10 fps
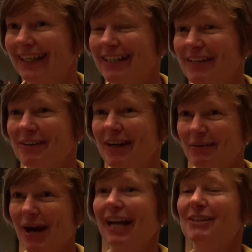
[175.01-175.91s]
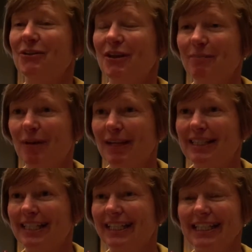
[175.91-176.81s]
You know, as you're
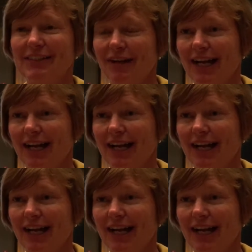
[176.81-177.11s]
implementing these REDD